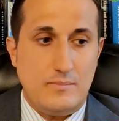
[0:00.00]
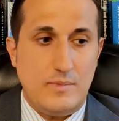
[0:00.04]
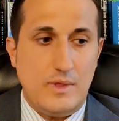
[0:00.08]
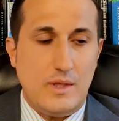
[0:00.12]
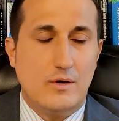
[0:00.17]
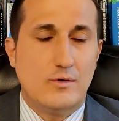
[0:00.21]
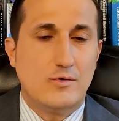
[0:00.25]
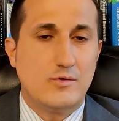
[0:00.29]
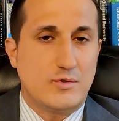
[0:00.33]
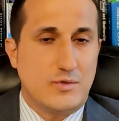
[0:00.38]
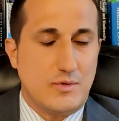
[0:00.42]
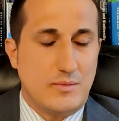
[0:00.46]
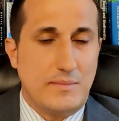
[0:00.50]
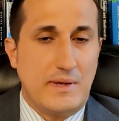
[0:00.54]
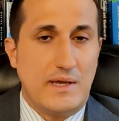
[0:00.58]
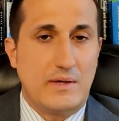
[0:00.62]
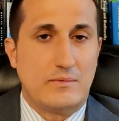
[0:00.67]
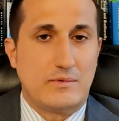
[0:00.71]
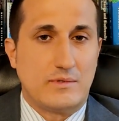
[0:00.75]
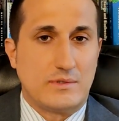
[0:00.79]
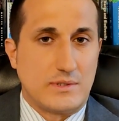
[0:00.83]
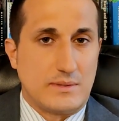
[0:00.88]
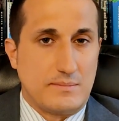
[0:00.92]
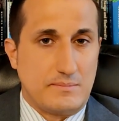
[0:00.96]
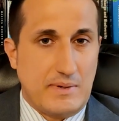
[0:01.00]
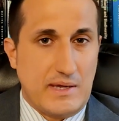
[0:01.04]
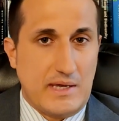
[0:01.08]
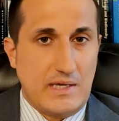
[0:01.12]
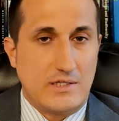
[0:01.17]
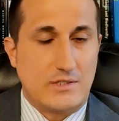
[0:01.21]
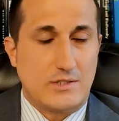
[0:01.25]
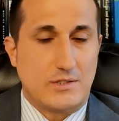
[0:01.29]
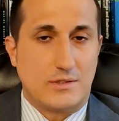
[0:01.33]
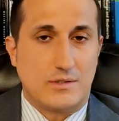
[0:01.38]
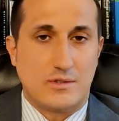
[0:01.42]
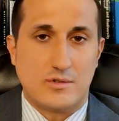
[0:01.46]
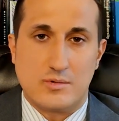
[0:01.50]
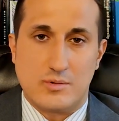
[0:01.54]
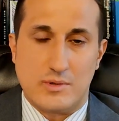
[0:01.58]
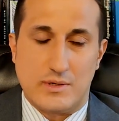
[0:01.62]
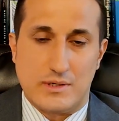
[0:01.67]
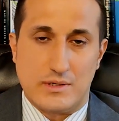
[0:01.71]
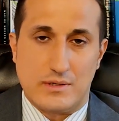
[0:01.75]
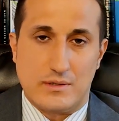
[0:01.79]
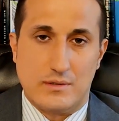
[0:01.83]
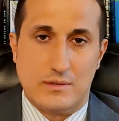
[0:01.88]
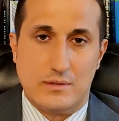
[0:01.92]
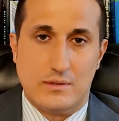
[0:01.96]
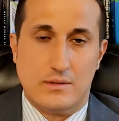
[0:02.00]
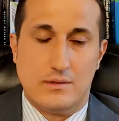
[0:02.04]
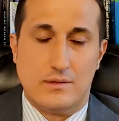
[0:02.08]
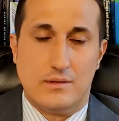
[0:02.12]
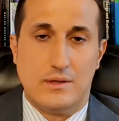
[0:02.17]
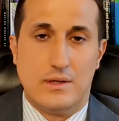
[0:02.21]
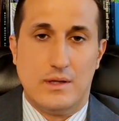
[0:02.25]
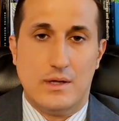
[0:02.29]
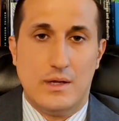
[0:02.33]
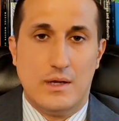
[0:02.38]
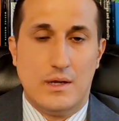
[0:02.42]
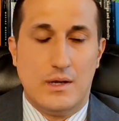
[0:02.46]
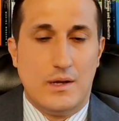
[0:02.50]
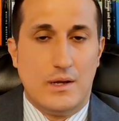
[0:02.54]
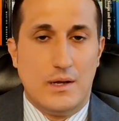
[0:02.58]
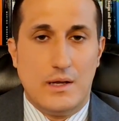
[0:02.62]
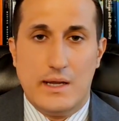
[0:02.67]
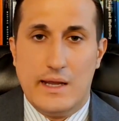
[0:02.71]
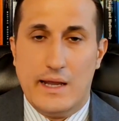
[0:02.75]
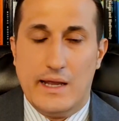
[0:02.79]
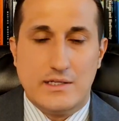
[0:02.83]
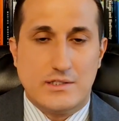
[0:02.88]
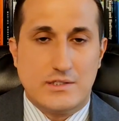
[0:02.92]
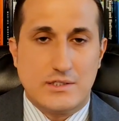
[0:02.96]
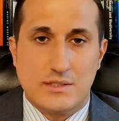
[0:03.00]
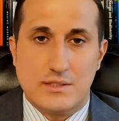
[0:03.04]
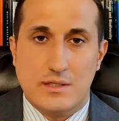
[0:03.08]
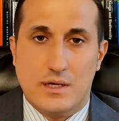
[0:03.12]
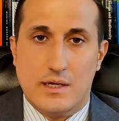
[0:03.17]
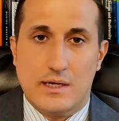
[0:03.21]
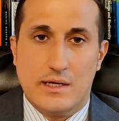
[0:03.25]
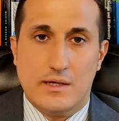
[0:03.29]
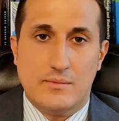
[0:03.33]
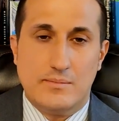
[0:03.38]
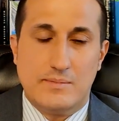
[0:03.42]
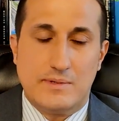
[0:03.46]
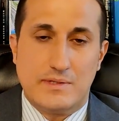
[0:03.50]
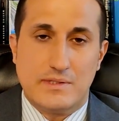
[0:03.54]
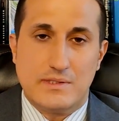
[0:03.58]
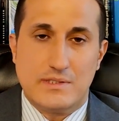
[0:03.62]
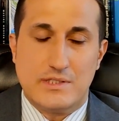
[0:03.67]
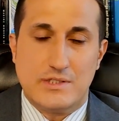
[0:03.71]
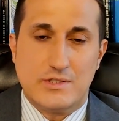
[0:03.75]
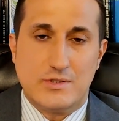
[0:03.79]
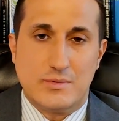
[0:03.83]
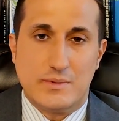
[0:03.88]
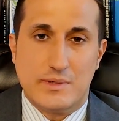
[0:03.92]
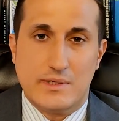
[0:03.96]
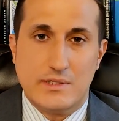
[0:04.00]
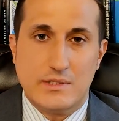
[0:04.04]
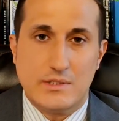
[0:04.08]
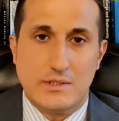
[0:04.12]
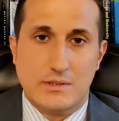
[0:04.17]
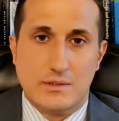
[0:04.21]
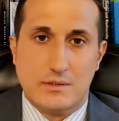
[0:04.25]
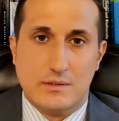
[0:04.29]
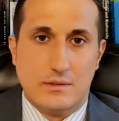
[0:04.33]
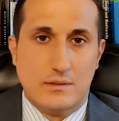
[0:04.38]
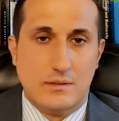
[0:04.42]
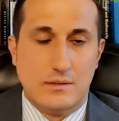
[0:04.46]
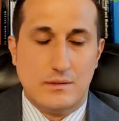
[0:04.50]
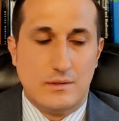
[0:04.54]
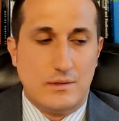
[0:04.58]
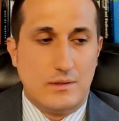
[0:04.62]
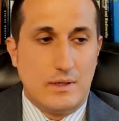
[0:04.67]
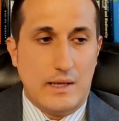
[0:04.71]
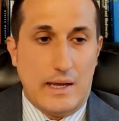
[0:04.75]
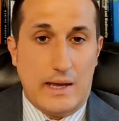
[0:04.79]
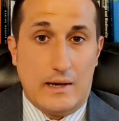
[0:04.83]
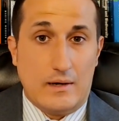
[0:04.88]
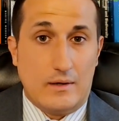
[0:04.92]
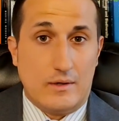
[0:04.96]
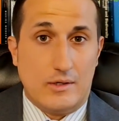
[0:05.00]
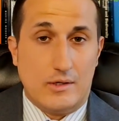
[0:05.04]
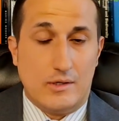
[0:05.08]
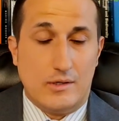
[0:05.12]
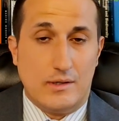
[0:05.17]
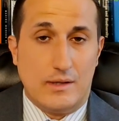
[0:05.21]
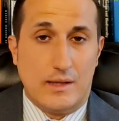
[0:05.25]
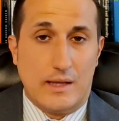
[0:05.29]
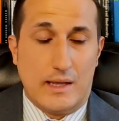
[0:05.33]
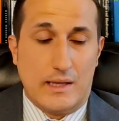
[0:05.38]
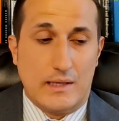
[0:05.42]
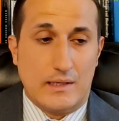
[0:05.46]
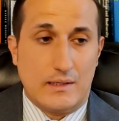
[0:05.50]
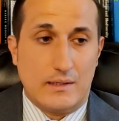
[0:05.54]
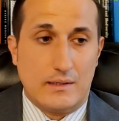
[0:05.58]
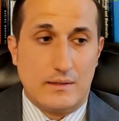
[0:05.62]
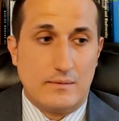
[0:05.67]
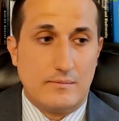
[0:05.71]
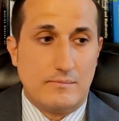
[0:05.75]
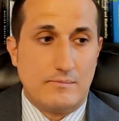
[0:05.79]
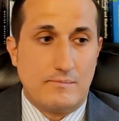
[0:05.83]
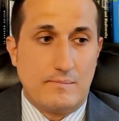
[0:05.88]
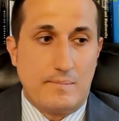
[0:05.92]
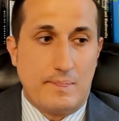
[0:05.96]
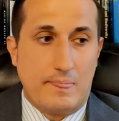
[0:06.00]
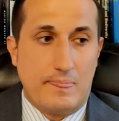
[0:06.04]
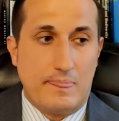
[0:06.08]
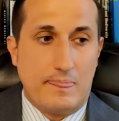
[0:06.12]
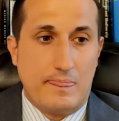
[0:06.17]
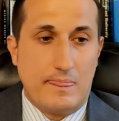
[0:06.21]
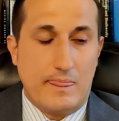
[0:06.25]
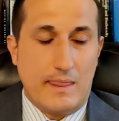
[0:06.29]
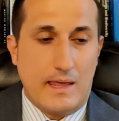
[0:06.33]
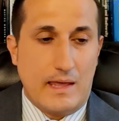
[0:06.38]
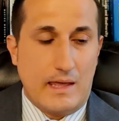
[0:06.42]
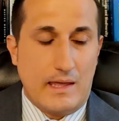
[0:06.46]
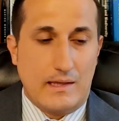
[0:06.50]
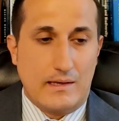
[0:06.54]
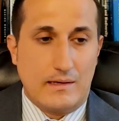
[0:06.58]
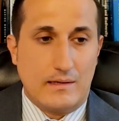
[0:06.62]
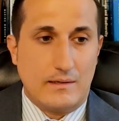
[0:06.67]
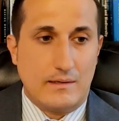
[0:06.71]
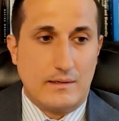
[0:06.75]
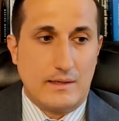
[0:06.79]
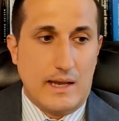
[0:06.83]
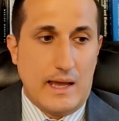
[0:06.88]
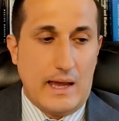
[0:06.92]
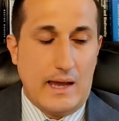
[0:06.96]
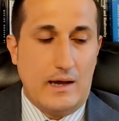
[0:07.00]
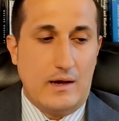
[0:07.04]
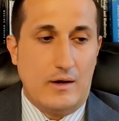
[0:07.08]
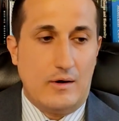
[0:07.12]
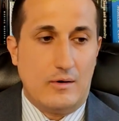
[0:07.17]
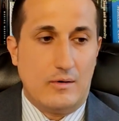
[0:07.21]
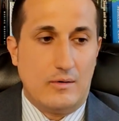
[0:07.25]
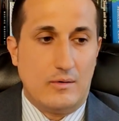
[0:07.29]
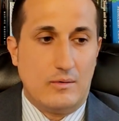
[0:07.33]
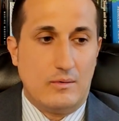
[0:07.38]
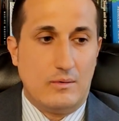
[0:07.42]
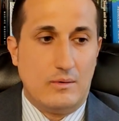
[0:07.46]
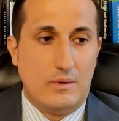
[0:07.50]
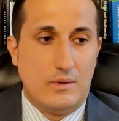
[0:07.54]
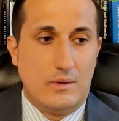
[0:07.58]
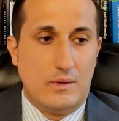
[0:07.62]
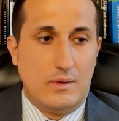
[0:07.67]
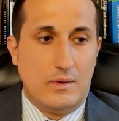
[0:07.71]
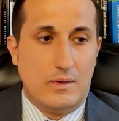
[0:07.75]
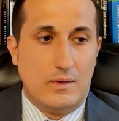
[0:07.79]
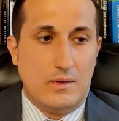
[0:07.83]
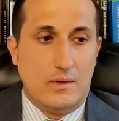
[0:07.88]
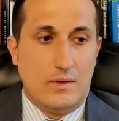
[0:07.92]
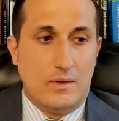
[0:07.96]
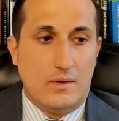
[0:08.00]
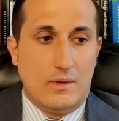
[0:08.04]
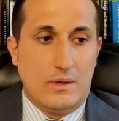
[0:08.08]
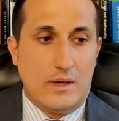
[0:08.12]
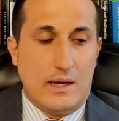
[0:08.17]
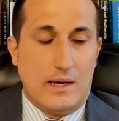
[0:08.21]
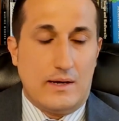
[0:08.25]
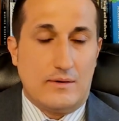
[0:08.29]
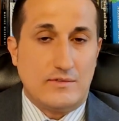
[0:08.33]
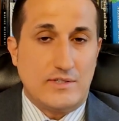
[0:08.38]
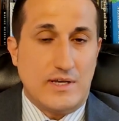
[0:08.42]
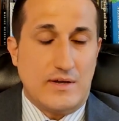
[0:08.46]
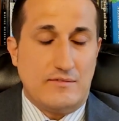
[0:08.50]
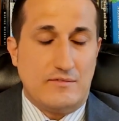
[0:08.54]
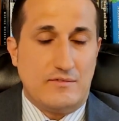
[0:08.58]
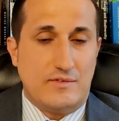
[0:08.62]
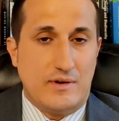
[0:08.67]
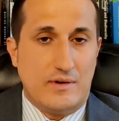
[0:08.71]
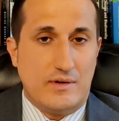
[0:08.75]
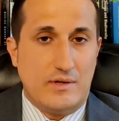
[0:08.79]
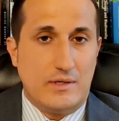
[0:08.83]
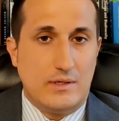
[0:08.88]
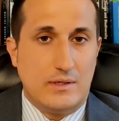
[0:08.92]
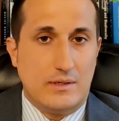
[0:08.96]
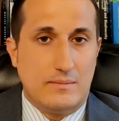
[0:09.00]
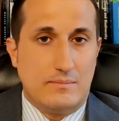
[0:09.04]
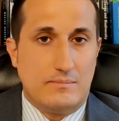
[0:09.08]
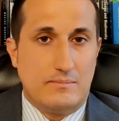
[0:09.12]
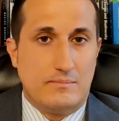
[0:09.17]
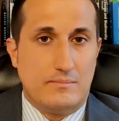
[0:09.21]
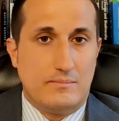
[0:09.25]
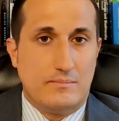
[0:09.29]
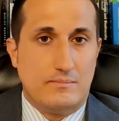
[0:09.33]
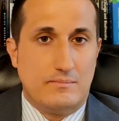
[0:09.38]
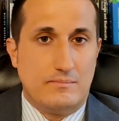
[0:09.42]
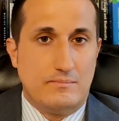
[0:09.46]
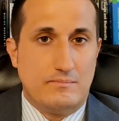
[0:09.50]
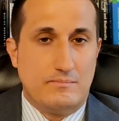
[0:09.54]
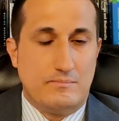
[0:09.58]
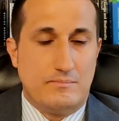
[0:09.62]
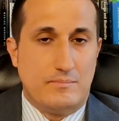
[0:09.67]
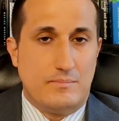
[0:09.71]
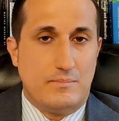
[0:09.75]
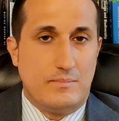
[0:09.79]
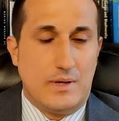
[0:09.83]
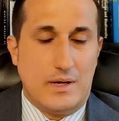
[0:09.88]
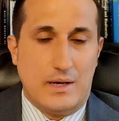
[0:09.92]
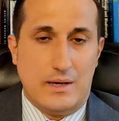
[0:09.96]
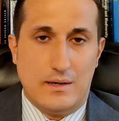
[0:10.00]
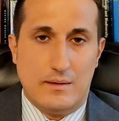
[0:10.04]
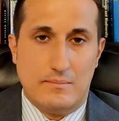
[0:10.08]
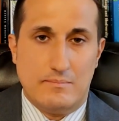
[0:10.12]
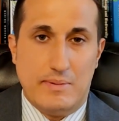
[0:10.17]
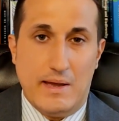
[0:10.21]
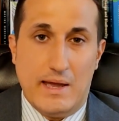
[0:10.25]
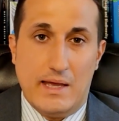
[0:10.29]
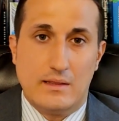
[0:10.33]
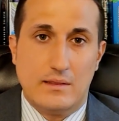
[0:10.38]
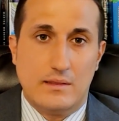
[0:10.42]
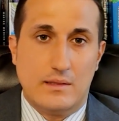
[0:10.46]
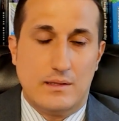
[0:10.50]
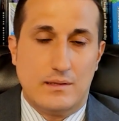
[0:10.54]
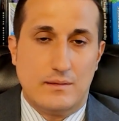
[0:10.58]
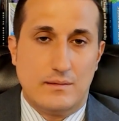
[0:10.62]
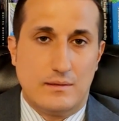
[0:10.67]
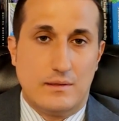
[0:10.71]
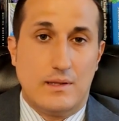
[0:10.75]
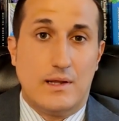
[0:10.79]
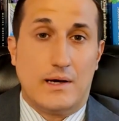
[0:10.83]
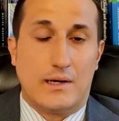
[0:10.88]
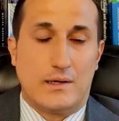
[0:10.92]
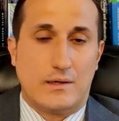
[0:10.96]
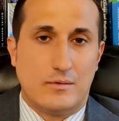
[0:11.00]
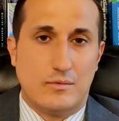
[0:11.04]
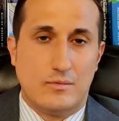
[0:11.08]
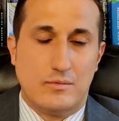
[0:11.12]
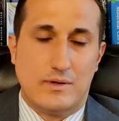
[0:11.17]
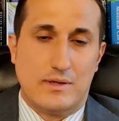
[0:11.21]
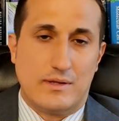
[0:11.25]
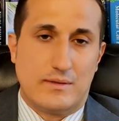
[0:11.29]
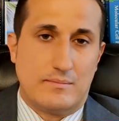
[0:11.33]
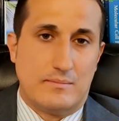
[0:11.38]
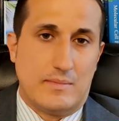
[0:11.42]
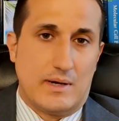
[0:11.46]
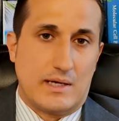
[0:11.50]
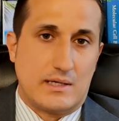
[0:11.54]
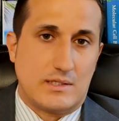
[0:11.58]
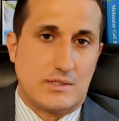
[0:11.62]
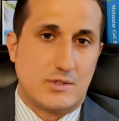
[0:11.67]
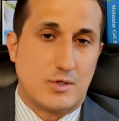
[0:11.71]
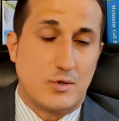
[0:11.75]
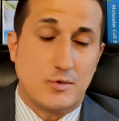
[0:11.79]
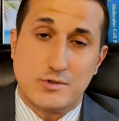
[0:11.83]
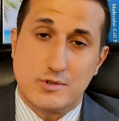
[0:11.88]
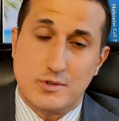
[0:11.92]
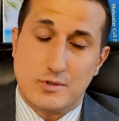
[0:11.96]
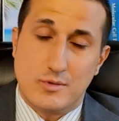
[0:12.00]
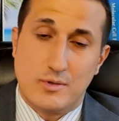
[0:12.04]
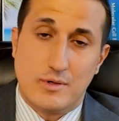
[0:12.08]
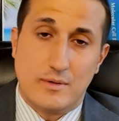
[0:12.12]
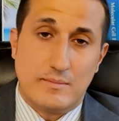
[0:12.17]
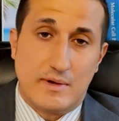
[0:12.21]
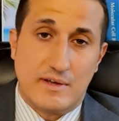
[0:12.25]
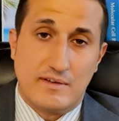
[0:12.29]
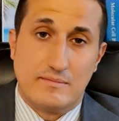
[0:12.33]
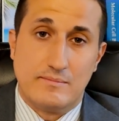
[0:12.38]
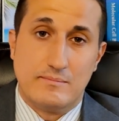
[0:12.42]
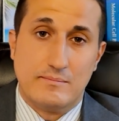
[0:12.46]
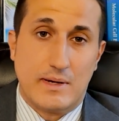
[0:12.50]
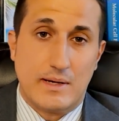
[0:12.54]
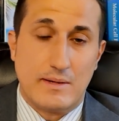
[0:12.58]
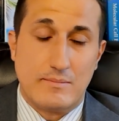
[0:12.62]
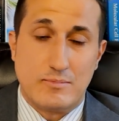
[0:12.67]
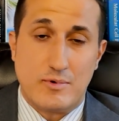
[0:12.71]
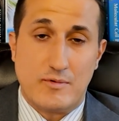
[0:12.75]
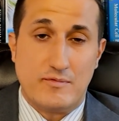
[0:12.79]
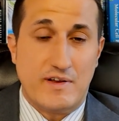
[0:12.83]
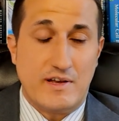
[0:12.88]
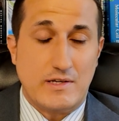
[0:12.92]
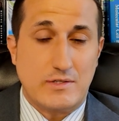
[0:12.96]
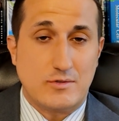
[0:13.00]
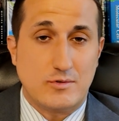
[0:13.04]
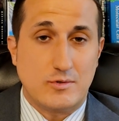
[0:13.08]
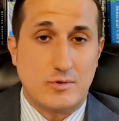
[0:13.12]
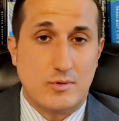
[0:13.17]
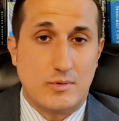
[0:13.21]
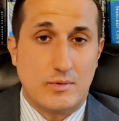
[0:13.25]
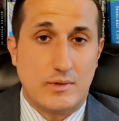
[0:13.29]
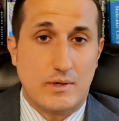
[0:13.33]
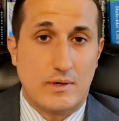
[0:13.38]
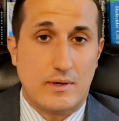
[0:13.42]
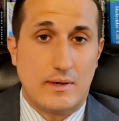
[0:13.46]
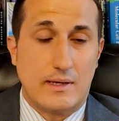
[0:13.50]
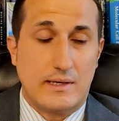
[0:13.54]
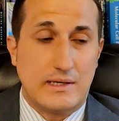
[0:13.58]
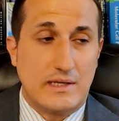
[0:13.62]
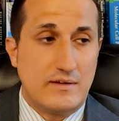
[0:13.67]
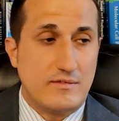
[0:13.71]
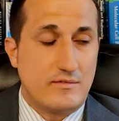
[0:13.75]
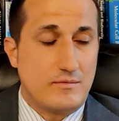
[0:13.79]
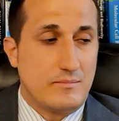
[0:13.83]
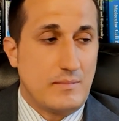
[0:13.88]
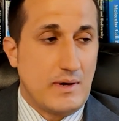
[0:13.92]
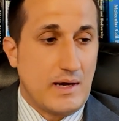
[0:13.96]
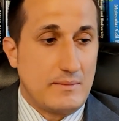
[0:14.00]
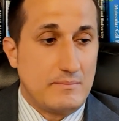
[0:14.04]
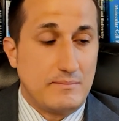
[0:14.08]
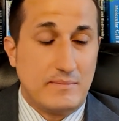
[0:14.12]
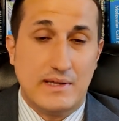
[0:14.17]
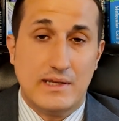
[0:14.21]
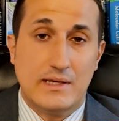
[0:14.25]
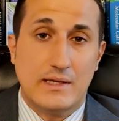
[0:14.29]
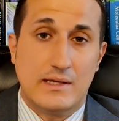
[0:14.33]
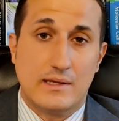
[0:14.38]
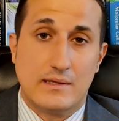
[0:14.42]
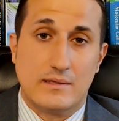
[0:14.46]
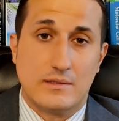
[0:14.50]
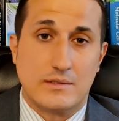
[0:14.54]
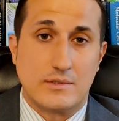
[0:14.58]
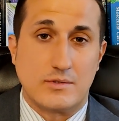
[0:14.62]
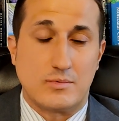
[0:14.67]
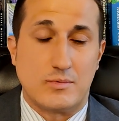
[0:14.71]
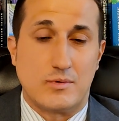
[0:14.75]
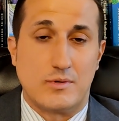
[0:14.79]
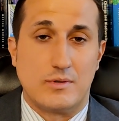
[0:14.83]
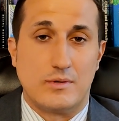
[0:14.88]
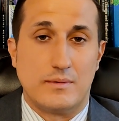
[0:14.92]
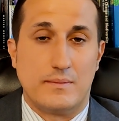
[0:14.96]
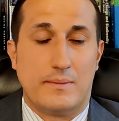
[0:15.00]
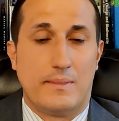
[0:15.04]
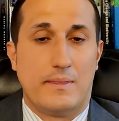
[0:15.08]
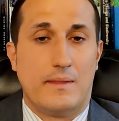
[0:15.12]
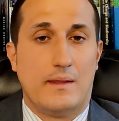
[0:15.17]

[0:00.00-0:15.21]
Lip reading: are the main ones: impatient, critical, and just not helping the situation at all. And now, and I was having very bad luck with my social career, my professional career, and even my meaning in this world.